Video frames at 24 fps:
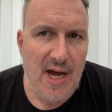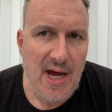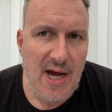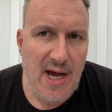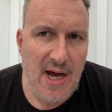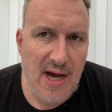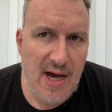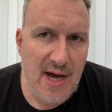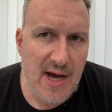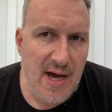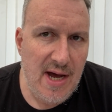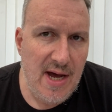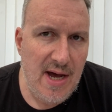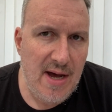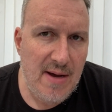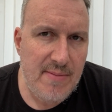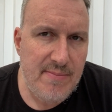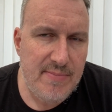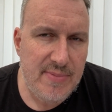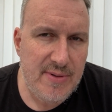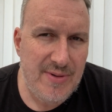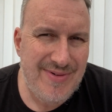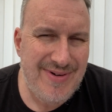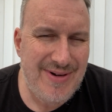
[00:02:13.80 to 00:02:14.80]

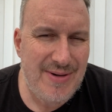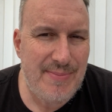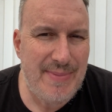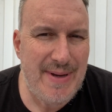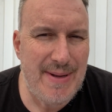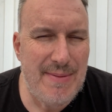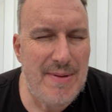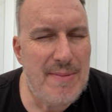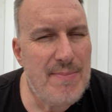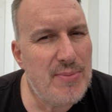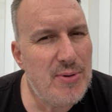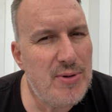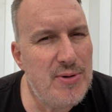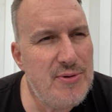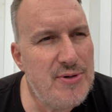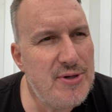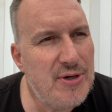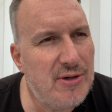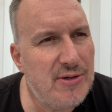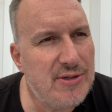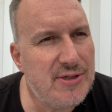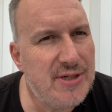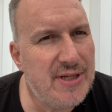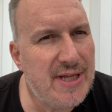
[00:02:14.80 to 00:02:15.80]
Um, well, maybe
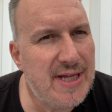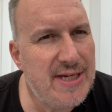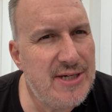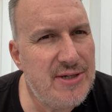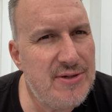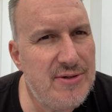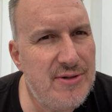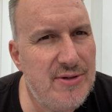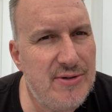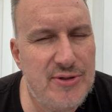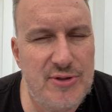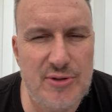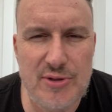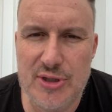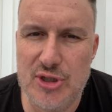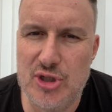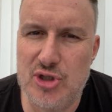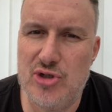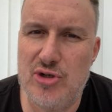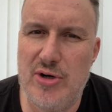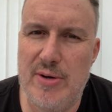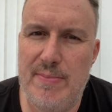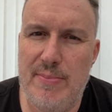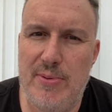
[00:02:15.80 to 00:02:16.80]
Brewdog. Do they do not do a
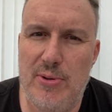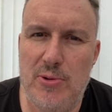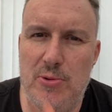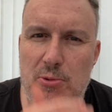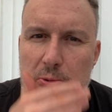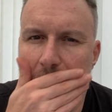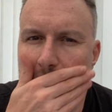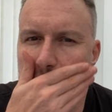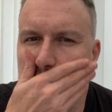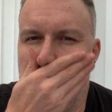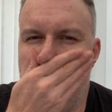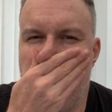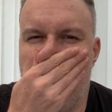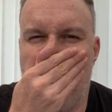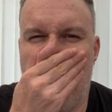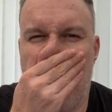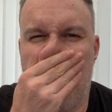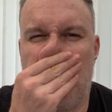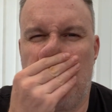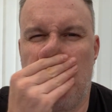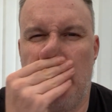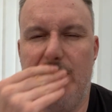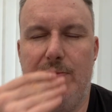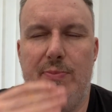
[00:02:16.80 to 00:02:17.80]
triple, a
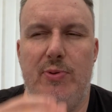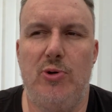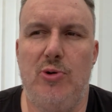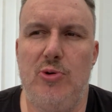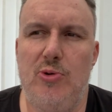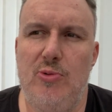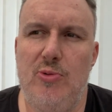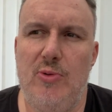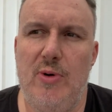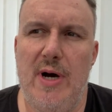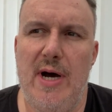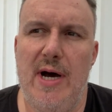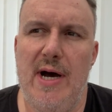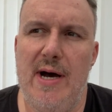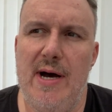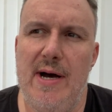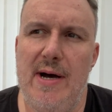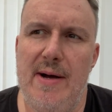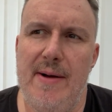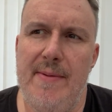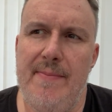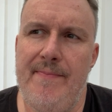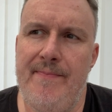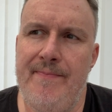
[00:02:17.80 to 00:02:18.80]
triple
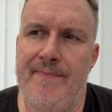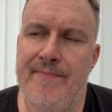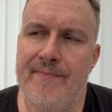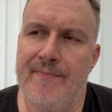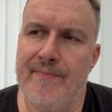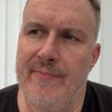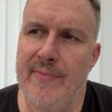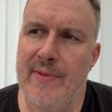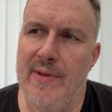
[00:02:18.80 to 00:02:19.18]
um,